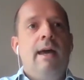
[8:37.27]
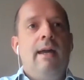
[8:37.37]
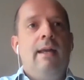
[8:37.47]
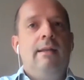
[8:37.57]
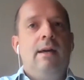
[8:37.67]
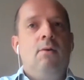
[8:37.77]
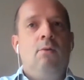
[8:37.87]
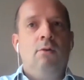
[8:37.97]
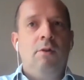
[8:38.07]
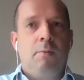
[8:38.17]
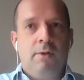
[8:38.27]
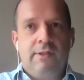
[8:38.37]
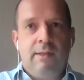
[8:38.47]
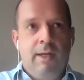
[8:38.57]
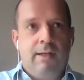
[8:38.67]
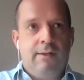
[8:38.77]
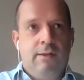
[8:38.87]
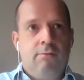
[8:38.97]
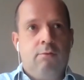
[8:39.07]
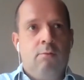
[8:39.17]
And all the policymakers in
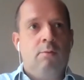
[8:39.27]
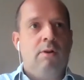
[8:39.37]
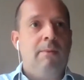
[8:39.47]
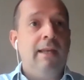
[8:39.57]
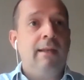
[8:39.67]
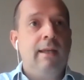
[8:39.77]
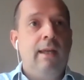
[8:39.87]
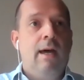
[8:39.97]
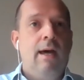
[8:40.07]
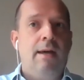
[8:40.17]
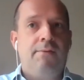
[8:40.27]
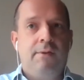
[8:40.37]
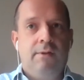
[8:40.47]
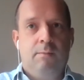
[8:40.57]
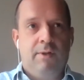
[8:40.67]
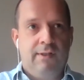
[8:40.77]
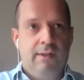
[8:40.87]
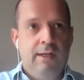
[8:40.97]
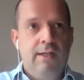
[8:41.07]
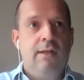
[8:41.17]
the room were immediately after the
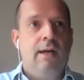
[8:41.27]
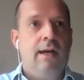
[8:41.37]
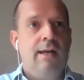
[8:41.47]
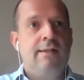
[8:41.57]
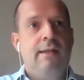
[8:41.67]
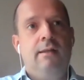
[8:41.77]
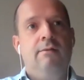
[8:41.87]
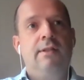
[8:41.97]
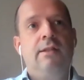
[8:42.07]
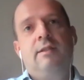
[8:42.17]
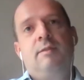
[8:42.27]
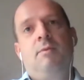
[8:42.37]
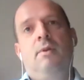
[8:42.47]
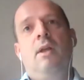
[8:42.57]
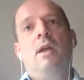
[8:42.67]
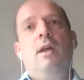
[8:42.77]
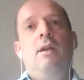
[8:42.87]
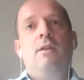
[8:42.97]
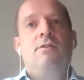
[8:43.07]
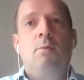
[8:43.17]
presentation asking the risk expert,
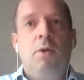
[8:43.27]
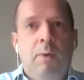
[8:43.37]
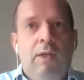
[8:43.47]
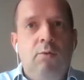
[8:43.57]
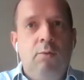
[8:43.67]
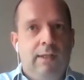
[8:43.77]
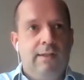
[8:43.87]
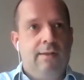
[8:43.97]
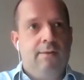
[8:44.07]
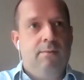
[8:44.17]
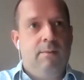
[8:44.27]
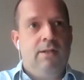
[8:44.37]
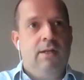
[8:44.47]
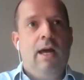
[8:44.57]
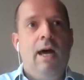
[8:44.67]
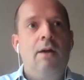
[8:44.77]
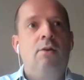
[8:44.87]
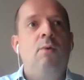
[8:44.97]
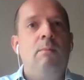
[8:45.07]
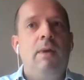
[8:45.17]
so what do we do with this information? How
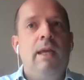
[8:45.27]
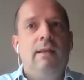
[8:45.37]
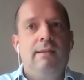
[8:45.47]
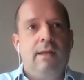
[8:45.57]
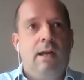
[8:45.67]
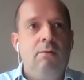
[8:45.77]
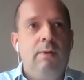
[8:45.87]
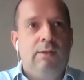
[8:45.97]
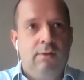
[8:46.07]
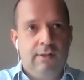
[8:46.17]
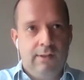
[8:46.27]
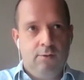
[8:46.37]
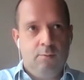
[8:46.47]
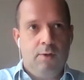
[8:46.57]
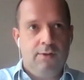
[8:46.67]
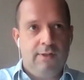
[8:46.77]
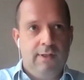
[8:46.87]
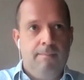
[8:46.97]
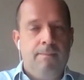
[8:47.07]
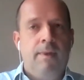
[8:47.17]
do we make this, how do we turn this into policy?
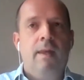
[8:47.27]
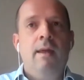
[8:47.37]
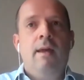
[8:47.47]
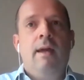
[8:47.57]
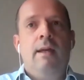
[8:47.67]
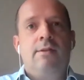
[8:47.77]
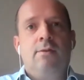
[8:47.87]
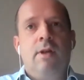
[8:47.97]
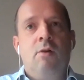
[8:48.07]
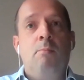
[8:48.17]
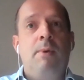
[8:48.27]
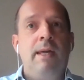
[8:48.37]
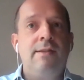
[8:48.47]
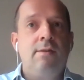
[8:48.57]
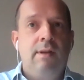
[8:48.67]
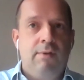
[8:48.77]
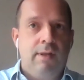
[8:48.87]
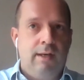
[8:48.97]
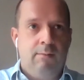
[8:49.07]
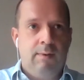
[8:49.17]
And so now, based on
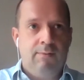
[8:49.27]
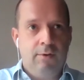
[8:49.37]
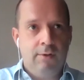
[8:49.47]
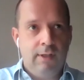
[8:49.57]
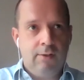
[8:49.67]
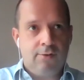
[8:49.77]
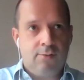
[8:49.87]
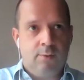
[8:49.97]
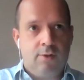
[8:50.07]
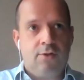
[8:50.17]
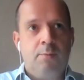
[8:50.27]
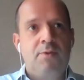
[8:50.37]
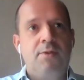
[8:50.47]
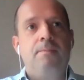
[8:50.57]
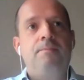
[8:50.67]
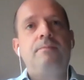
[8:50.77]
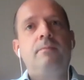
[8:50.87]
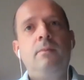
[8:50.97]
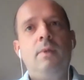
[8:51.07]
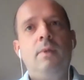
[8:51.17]
everything that we've learned in those workshops,
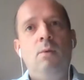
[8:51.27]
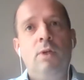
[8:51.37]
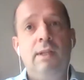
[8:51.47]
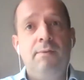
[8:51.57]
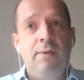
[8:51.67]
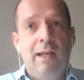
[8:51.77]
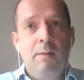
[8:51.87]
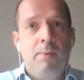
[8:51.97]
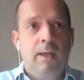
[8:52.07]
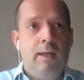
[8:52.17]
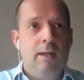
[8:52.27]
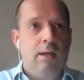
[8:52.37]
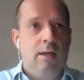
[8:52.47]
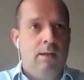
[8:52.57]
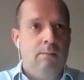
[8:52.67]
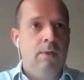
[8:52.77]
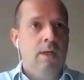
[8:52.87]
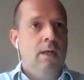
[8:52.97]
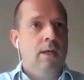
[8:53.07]
we're developing a